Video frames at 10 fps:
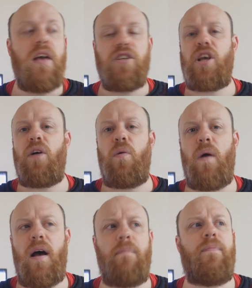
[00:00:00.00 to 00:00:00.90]

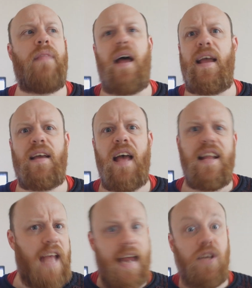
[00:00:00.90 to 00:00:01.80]
So like
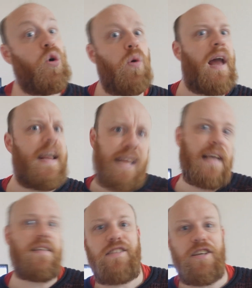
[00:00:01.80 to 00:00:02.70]
10 cool ideas